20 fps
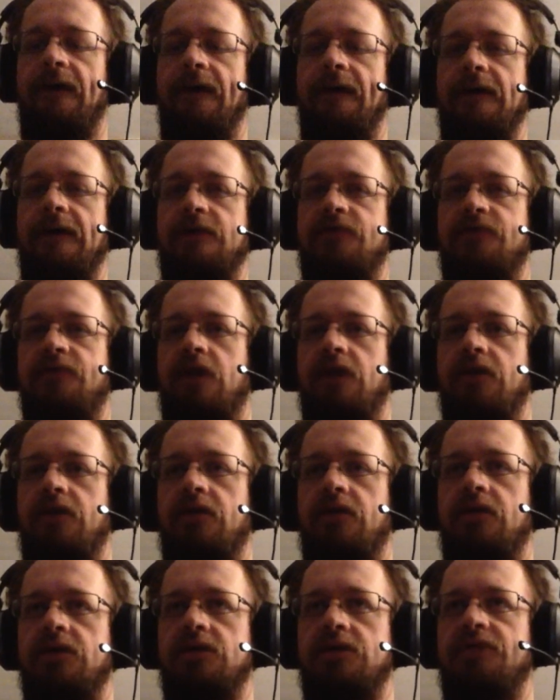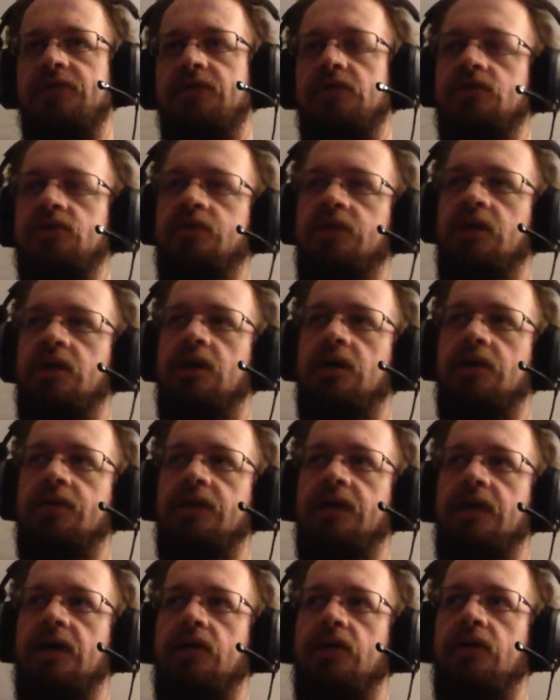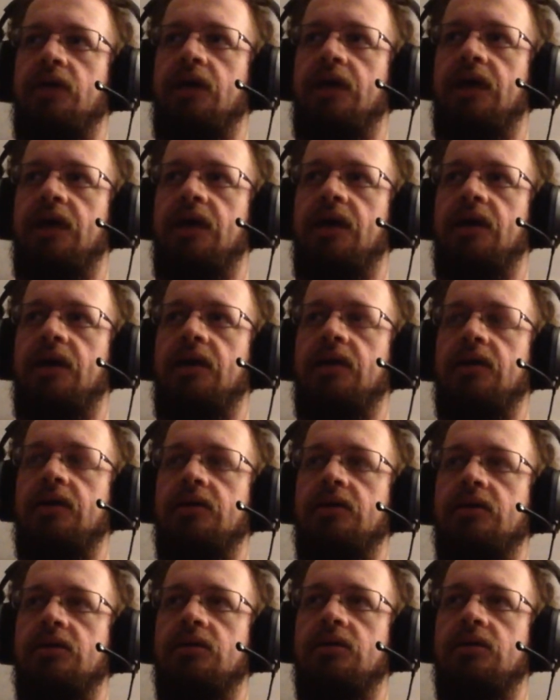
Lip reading: his father is the first one to hunt him down, and